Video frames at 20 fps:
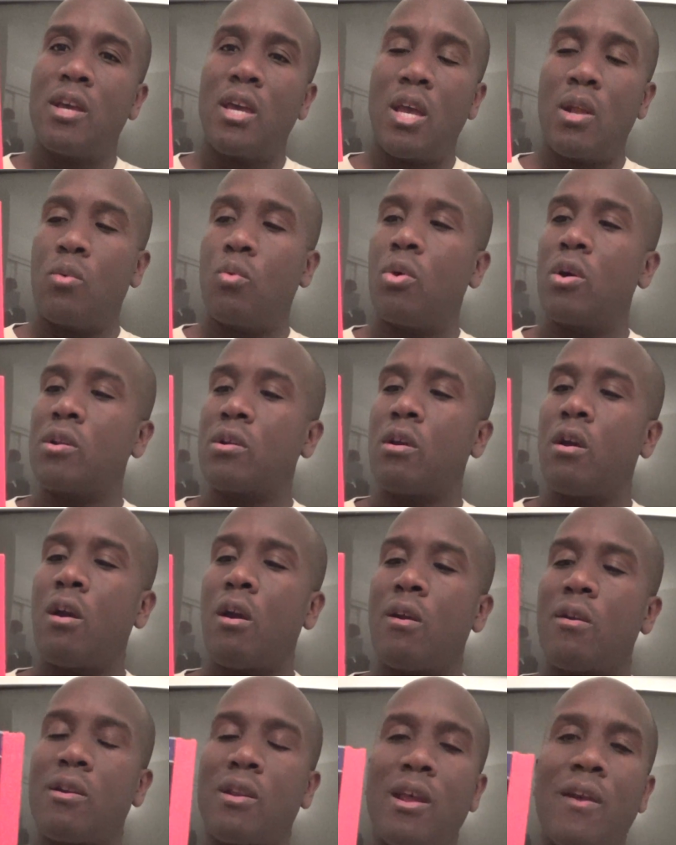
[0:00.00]
in one
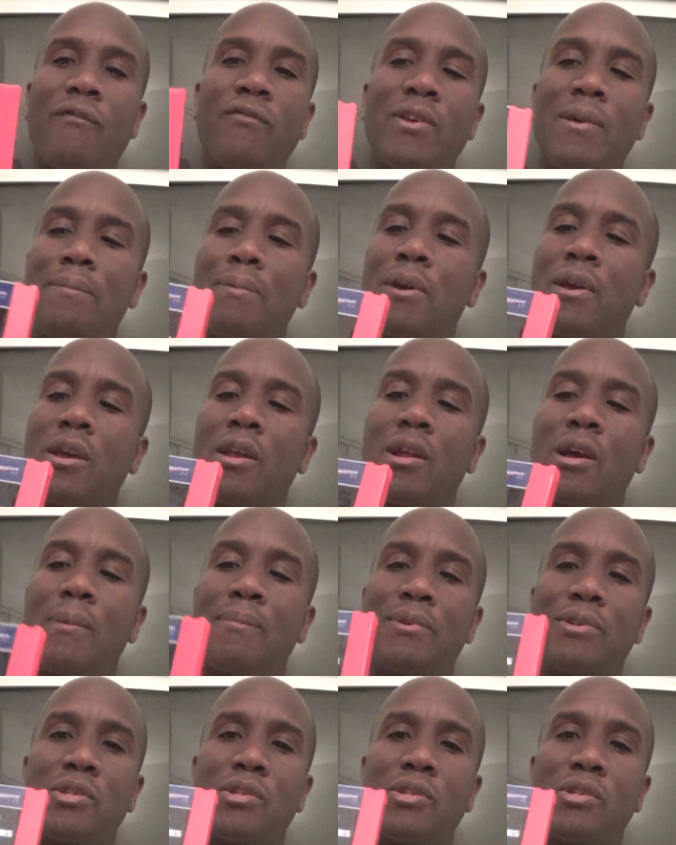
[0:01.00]
cart, definitely pick it up.